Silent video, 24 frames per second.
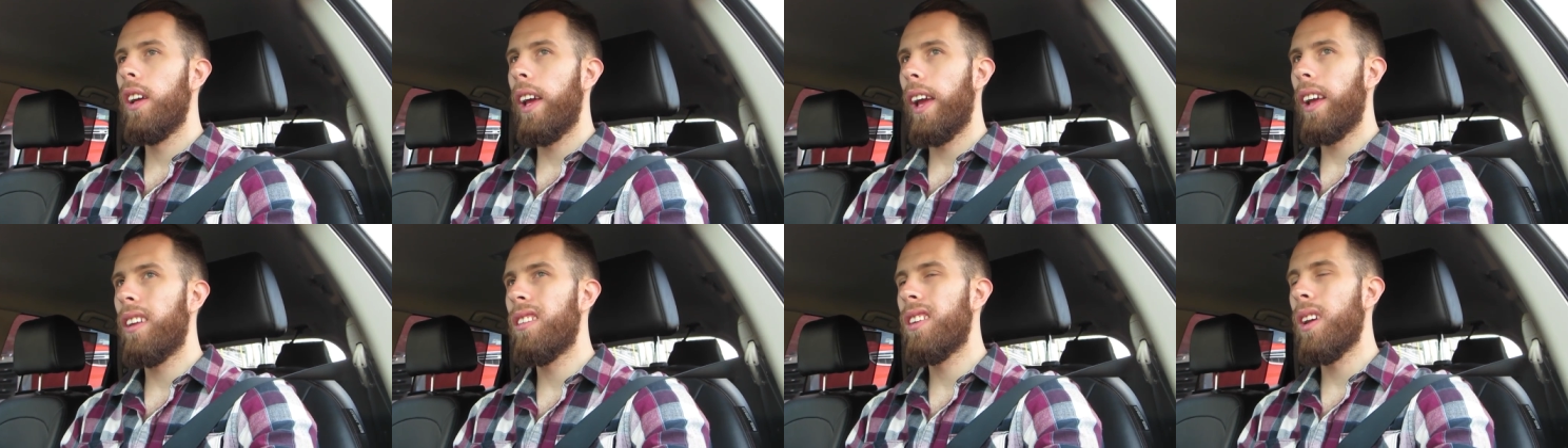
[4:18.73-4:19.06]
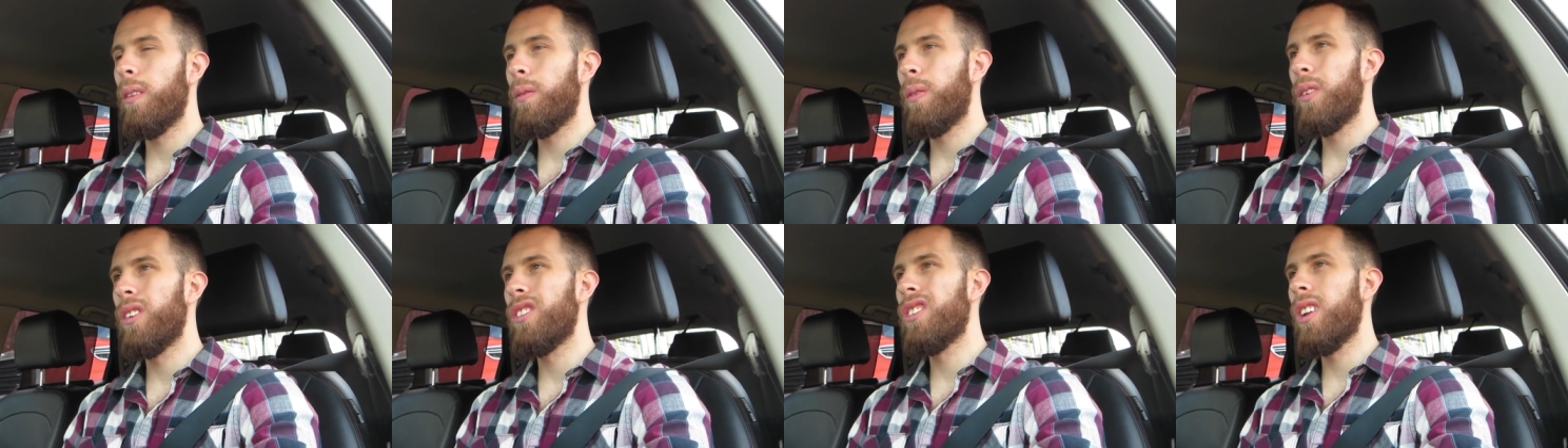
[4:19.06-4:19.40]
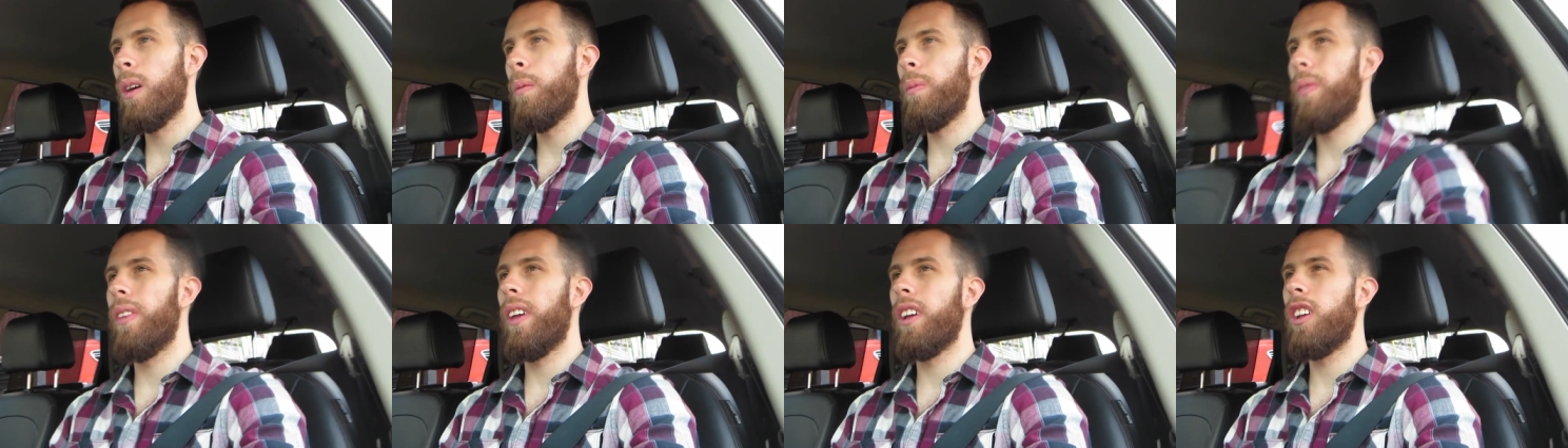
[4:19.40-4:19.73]
except for
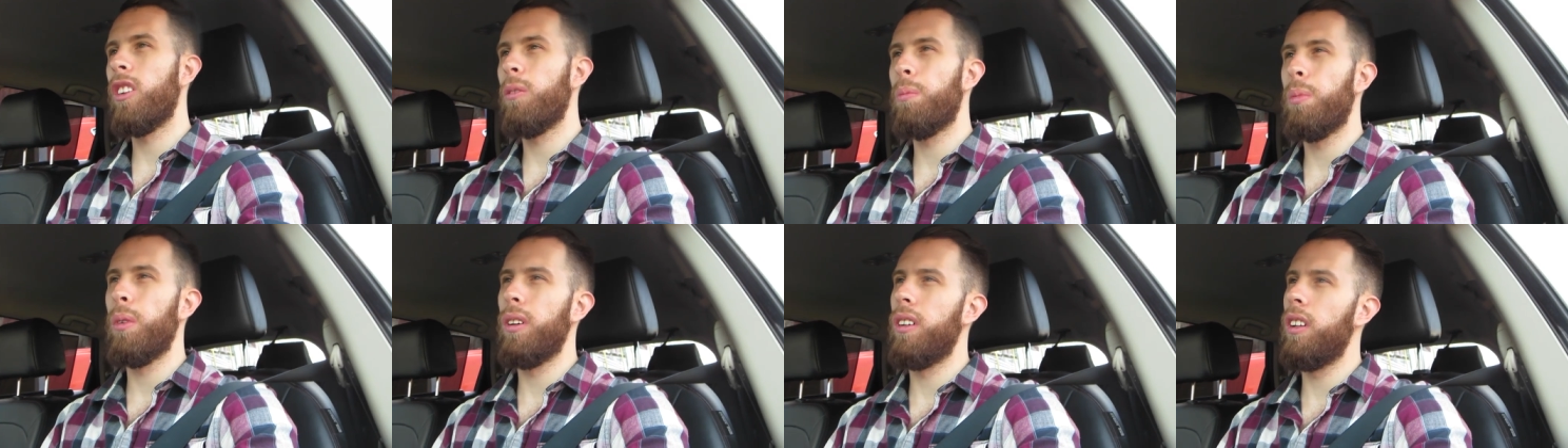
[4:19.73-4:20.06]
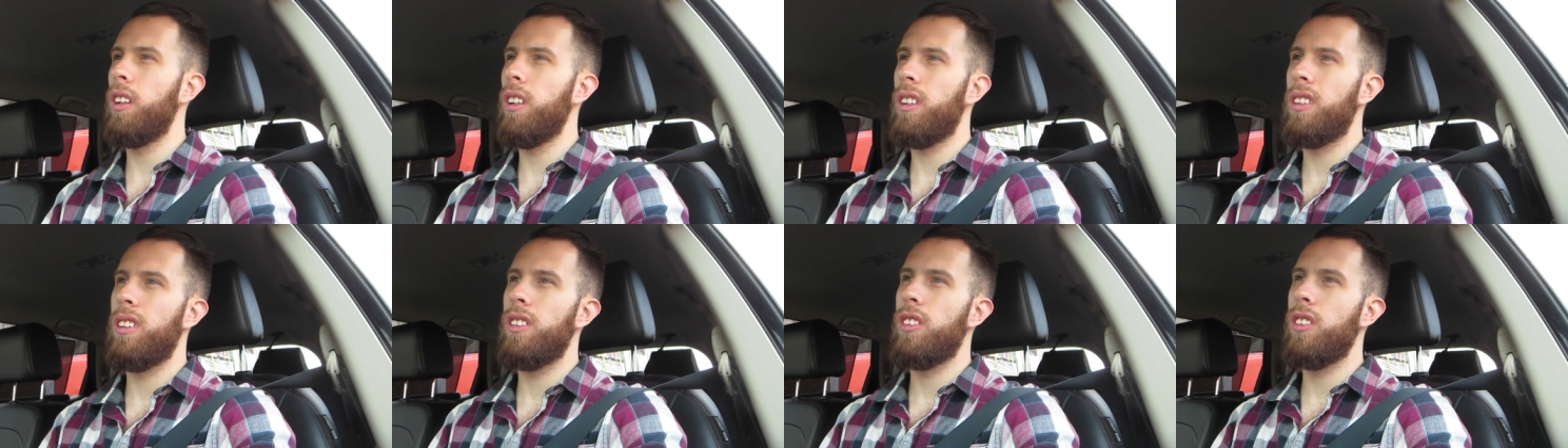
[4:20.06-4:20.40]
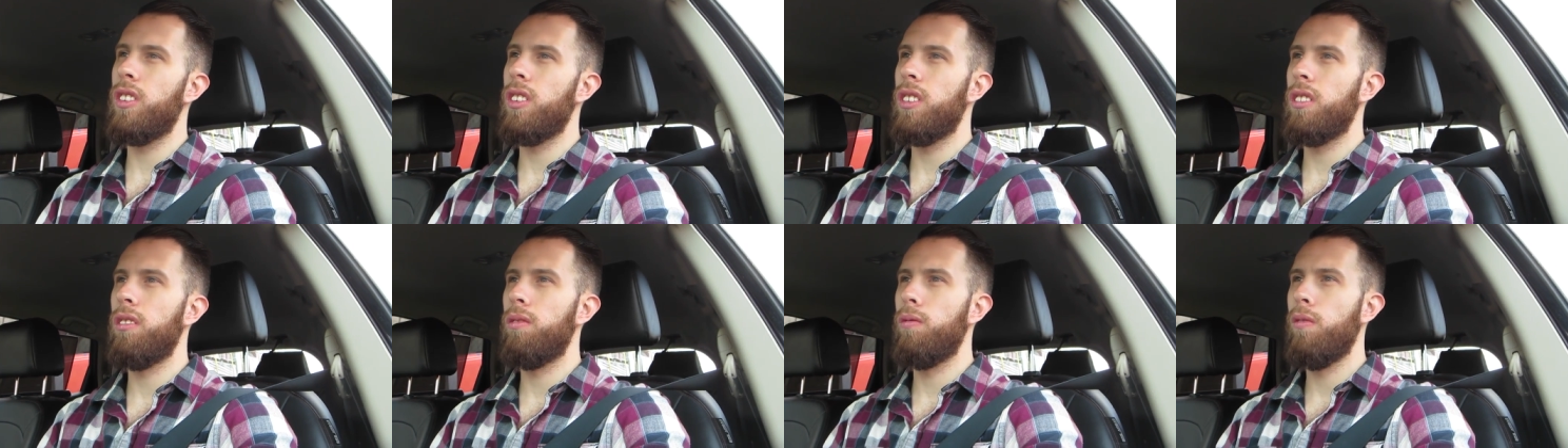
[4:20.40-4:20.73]
something. But
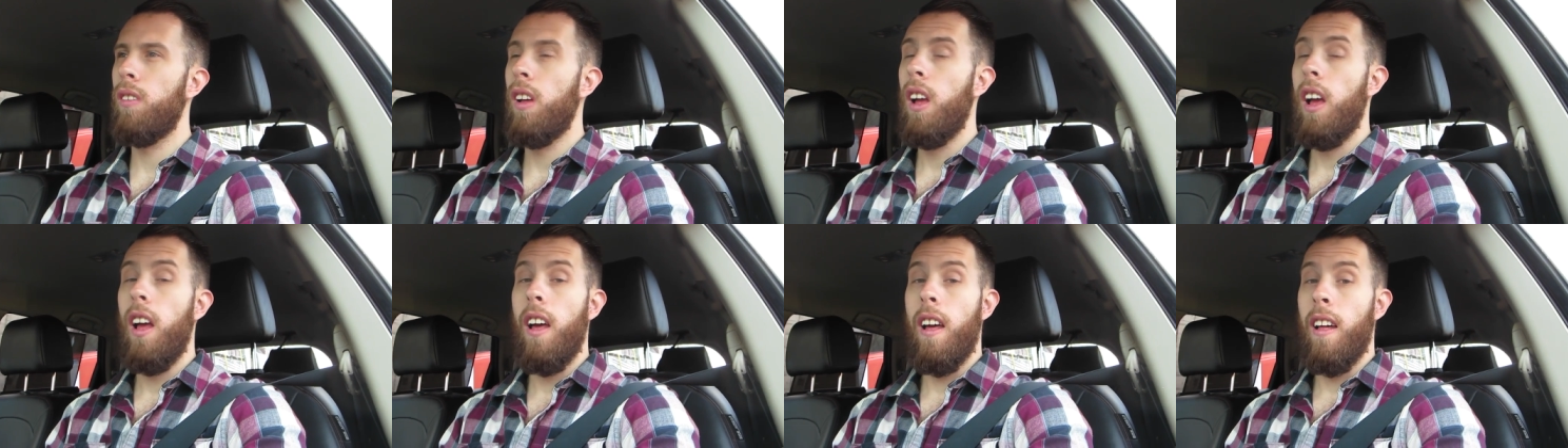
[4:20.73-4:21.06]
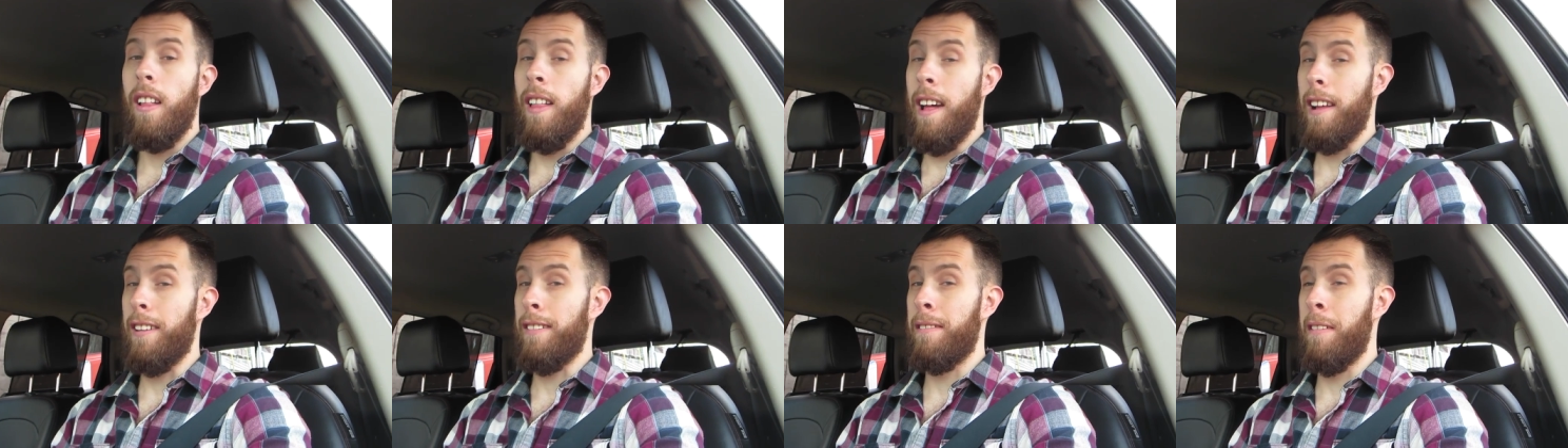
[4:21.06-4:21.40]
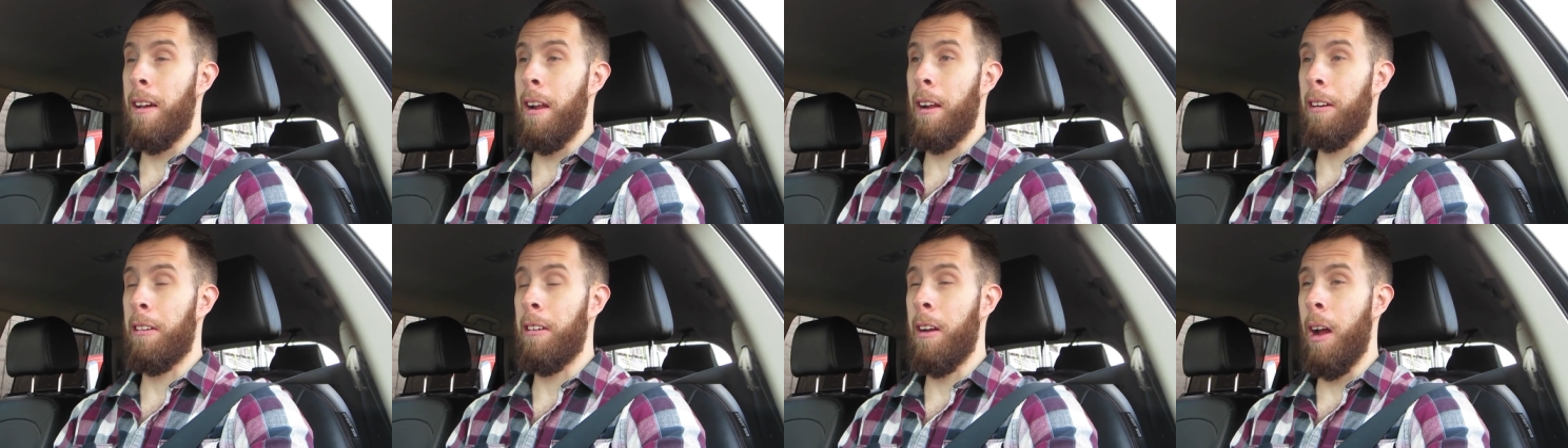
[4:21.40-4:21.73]
it's that's
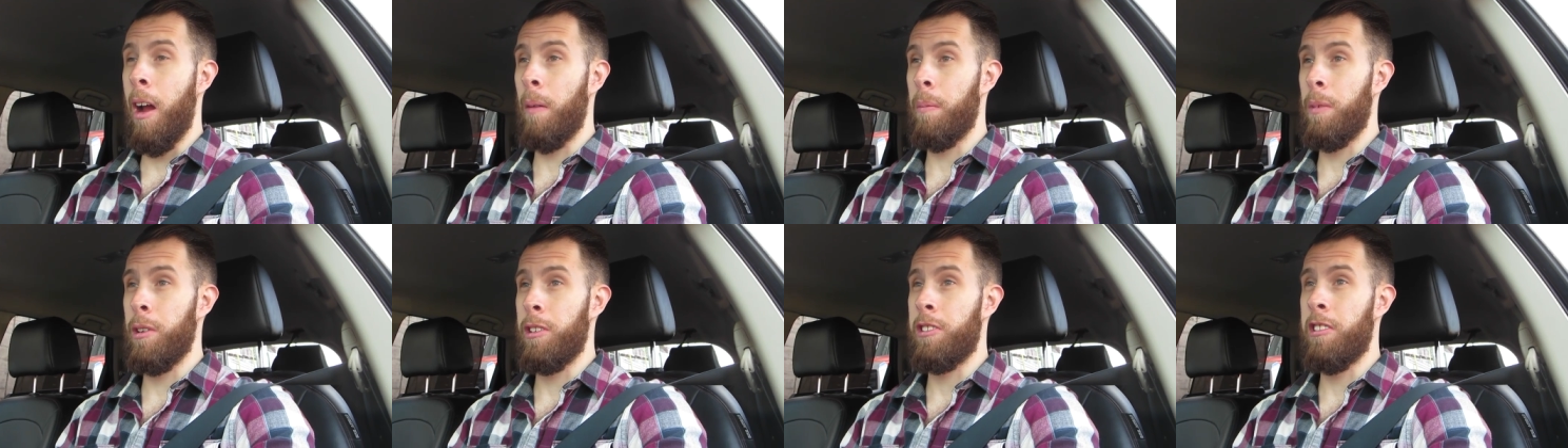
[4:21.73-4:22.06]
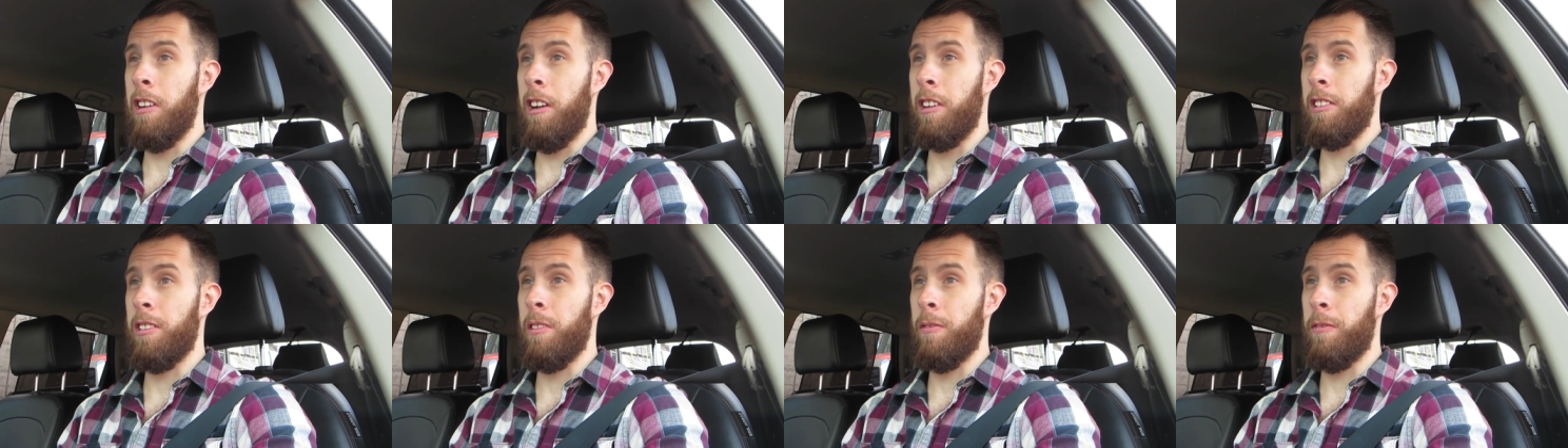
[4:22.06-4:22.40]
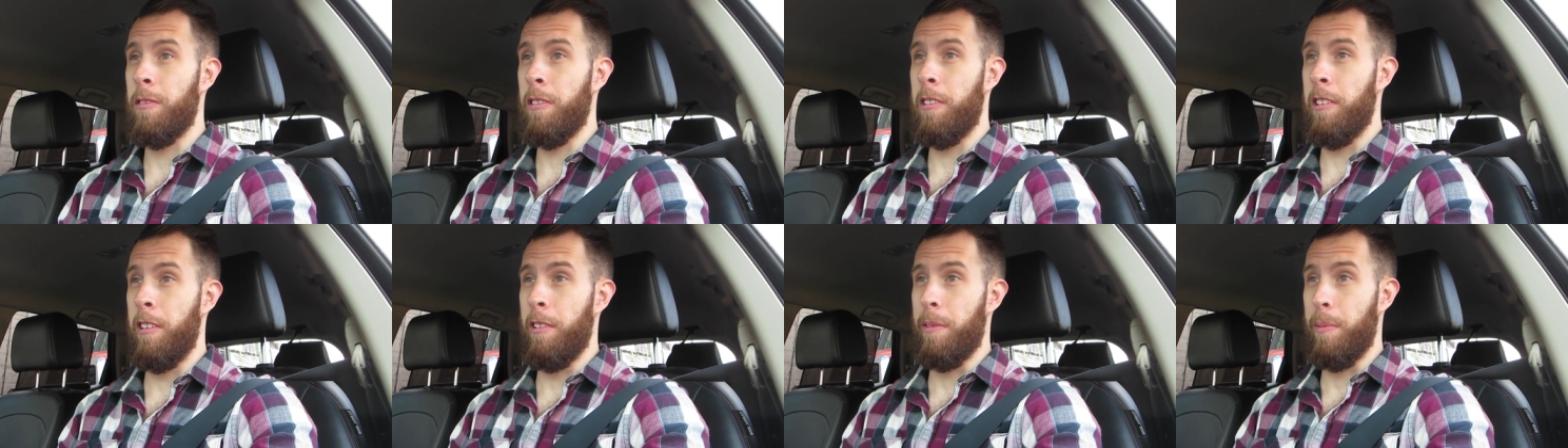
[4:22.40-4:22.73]
not a conversation
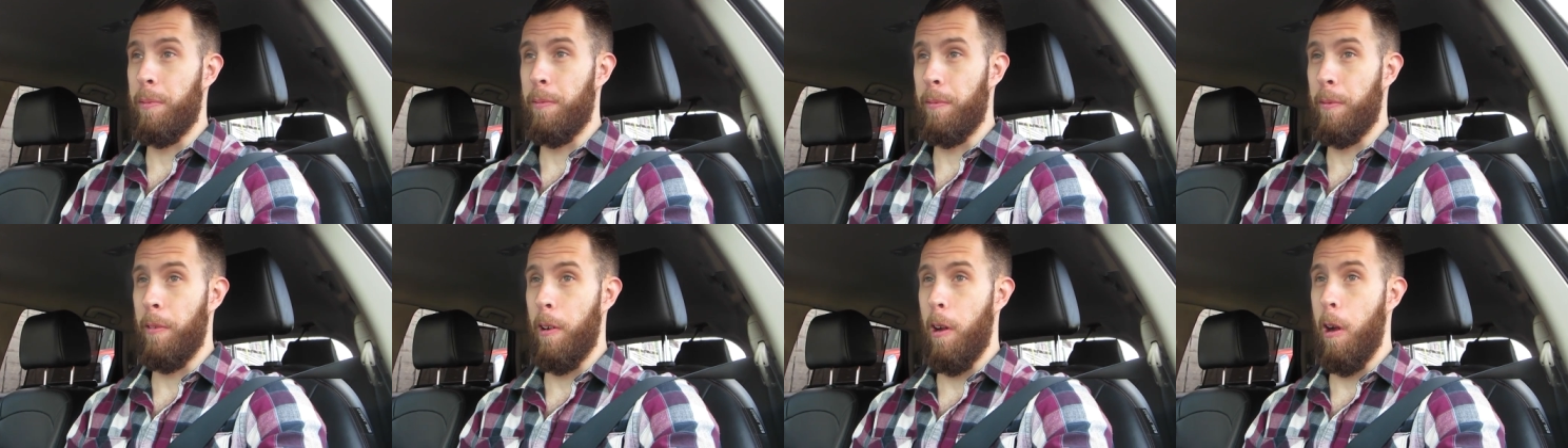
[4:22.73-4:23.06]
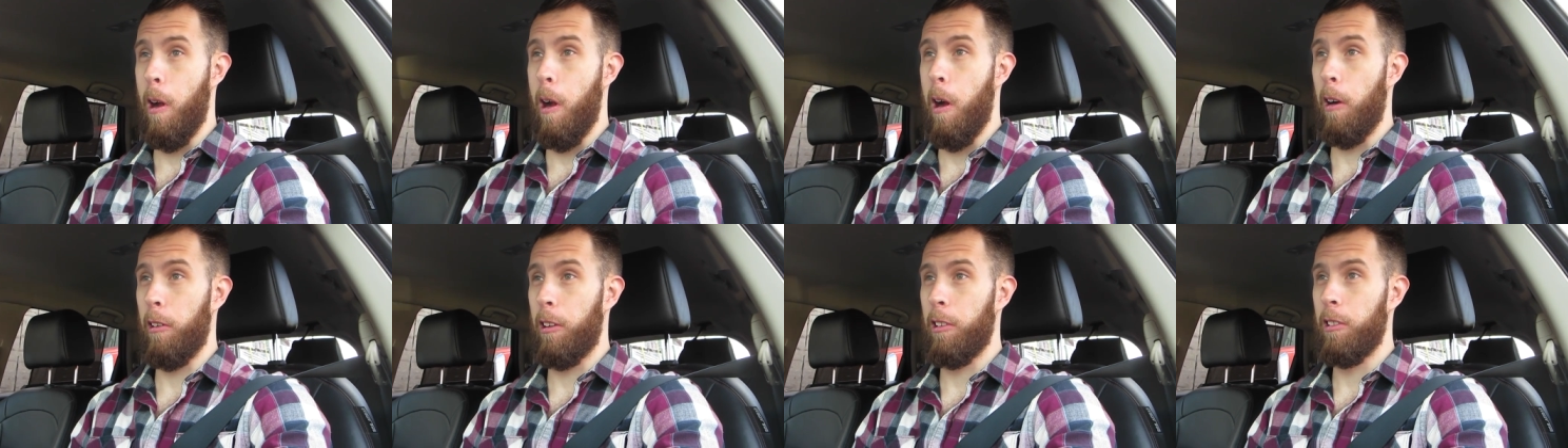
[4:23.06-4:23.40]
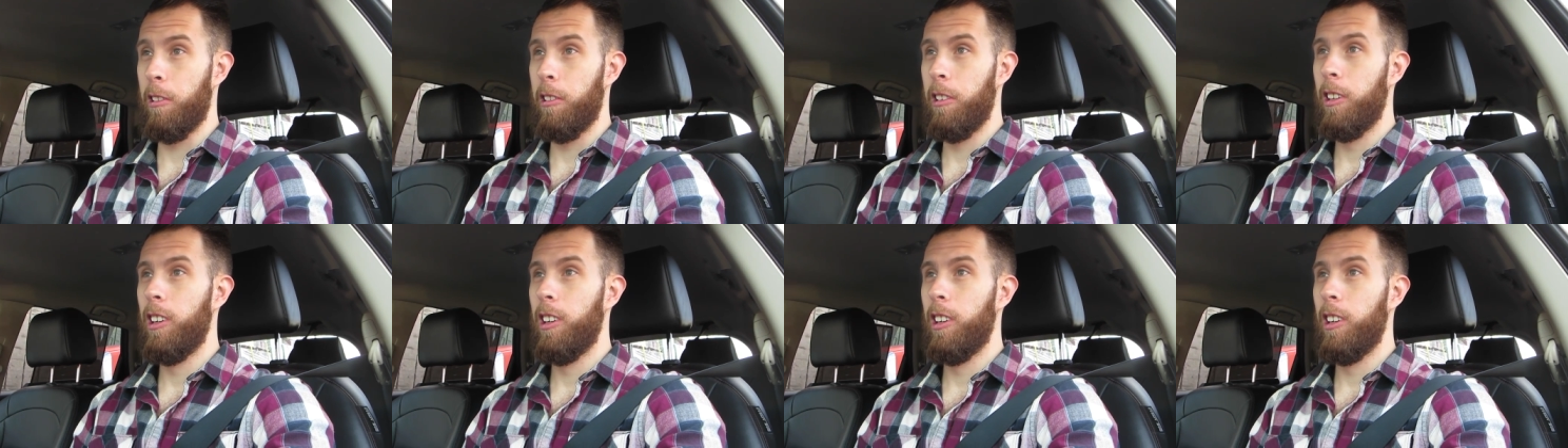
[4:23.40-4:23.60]
for this vlog.